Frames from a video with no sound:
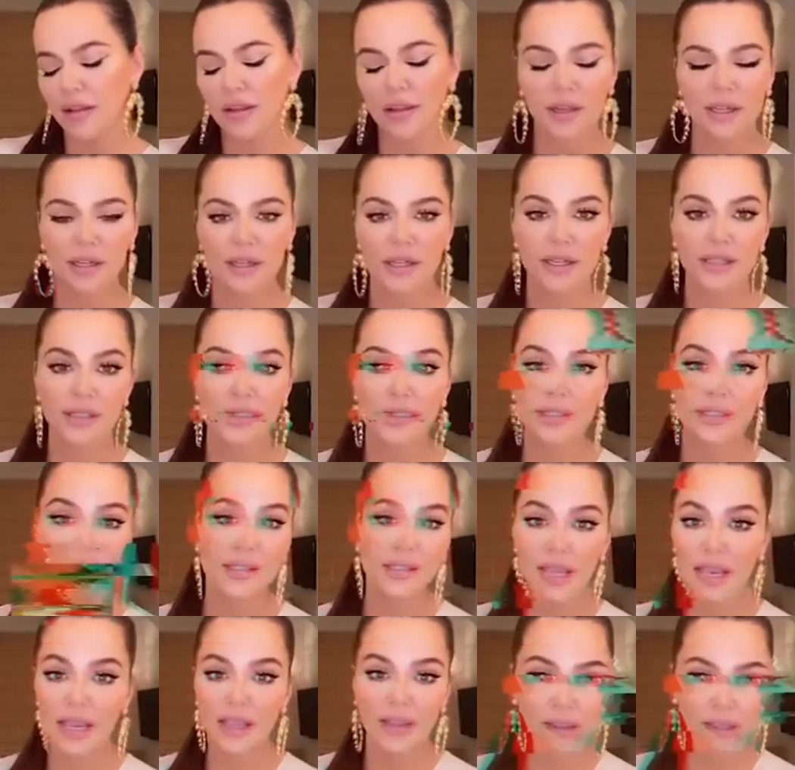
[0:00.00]

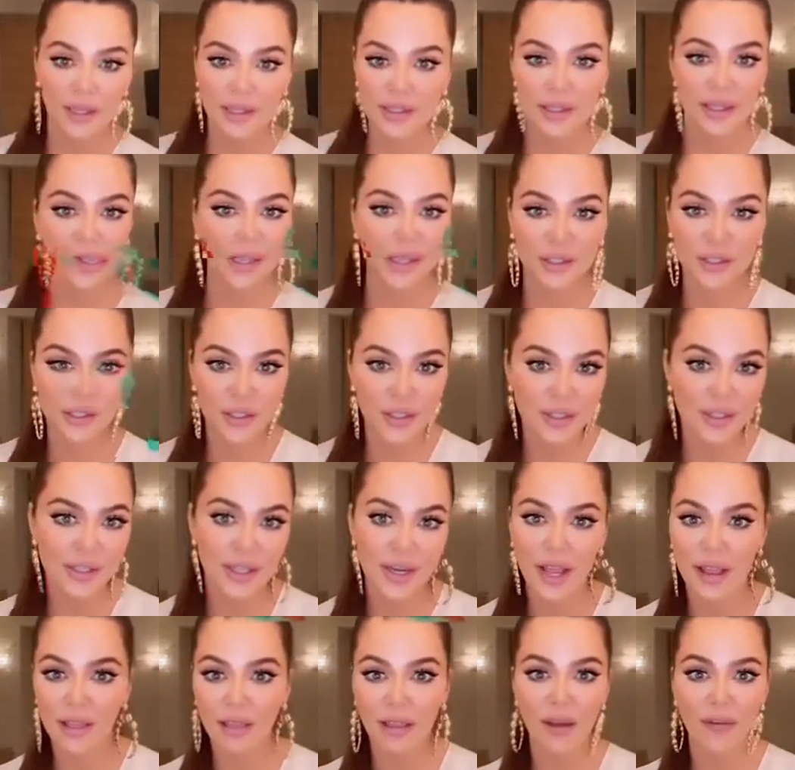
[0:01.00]
insanely delicious and I
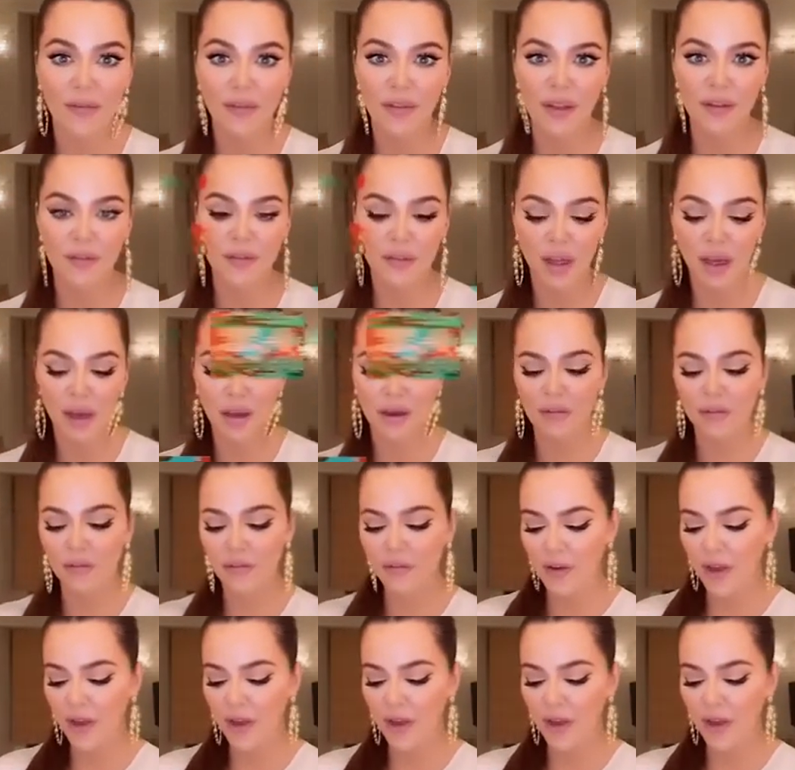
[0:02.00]
love, love, love.